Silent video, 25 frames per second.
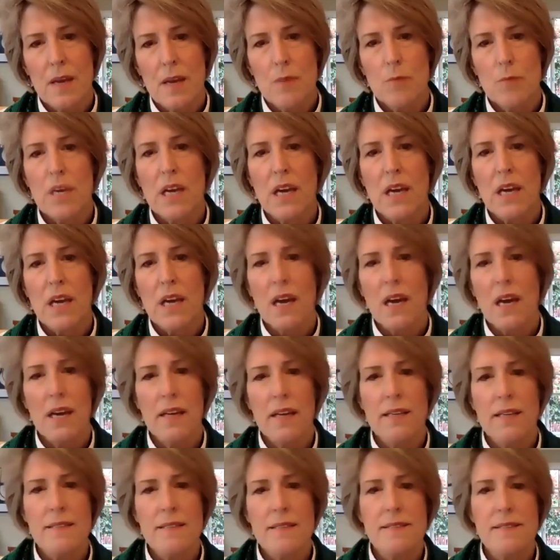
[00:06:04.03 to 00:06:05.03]

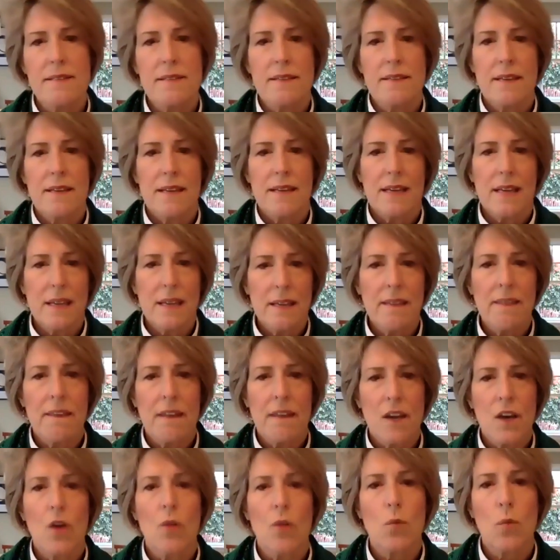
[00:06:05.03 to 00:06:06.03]
because, in
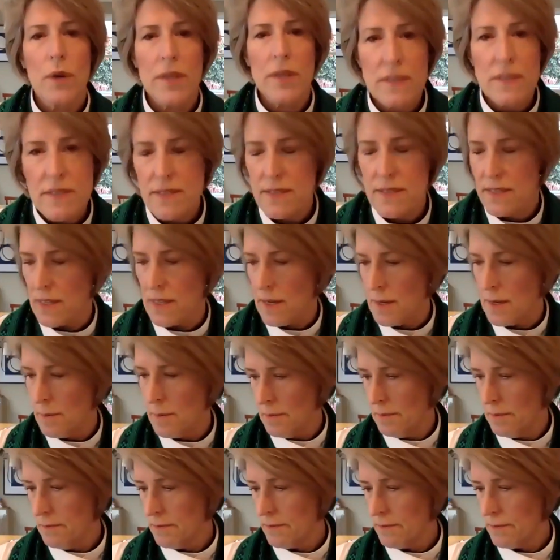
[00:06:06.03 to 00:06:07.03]
their
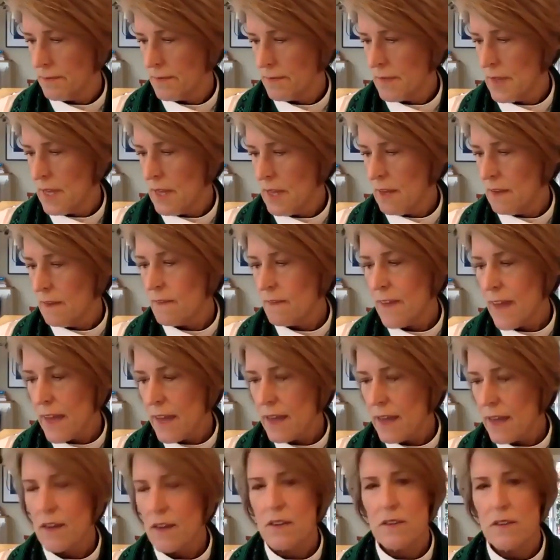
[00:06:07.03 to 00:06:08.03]
wisdom,
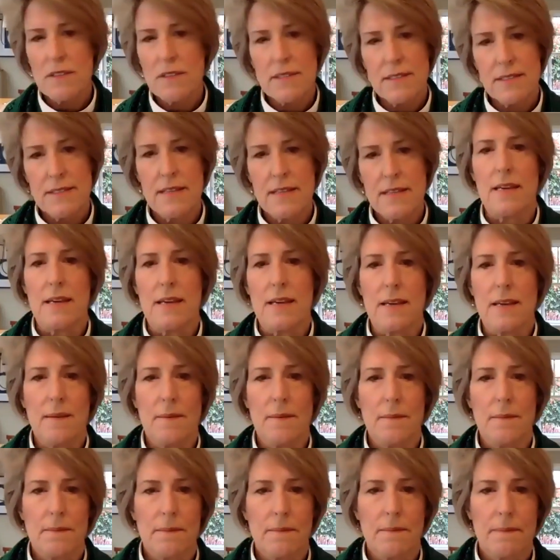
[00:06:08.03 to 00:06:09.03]
they could see
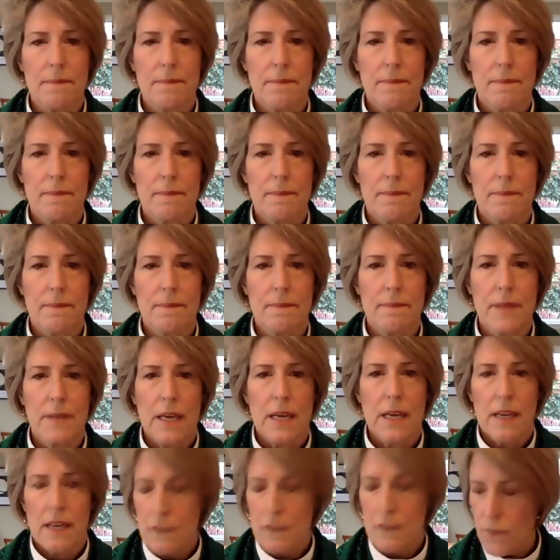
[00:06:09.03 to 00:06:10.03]

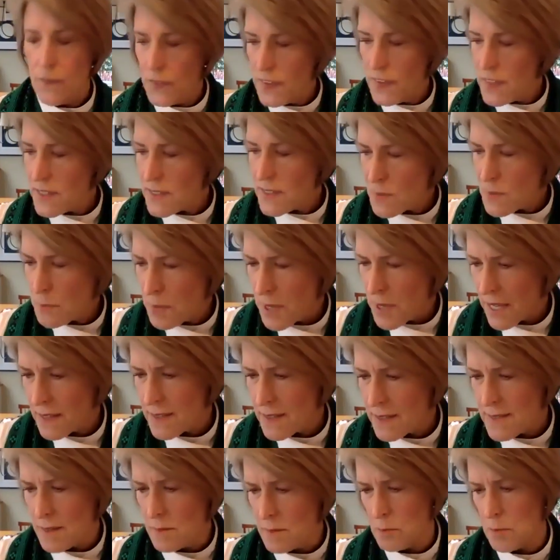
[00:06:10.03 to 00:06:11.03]
if this
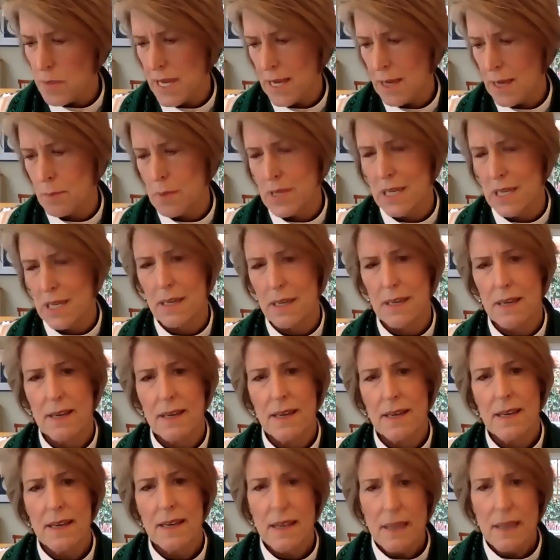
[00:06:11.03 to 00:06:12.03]
peasant baby
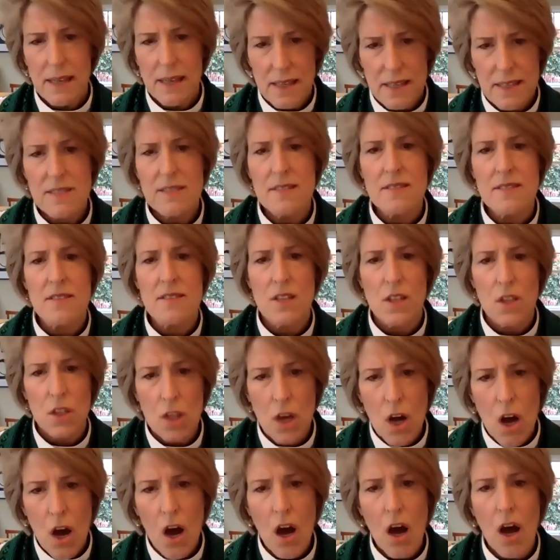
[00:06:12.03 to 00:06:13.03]
is the
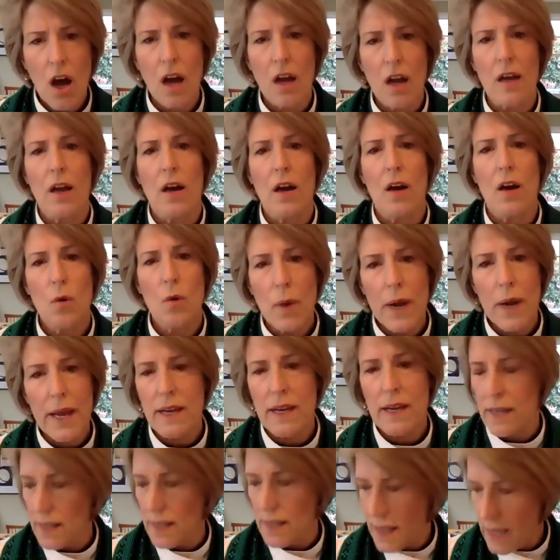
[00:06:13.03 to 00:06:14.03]
long
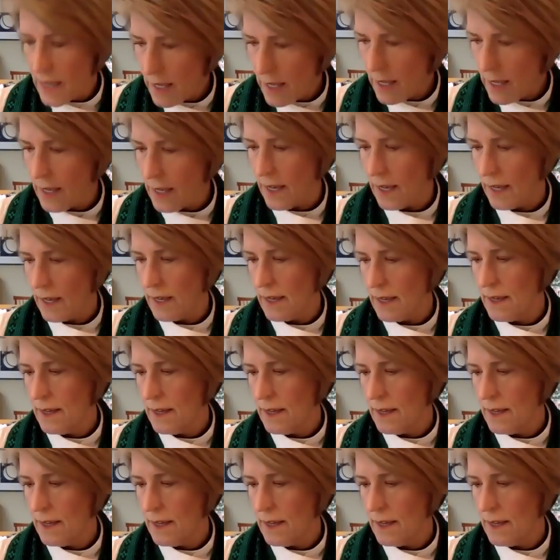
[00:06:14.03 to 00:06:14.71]
awaited king,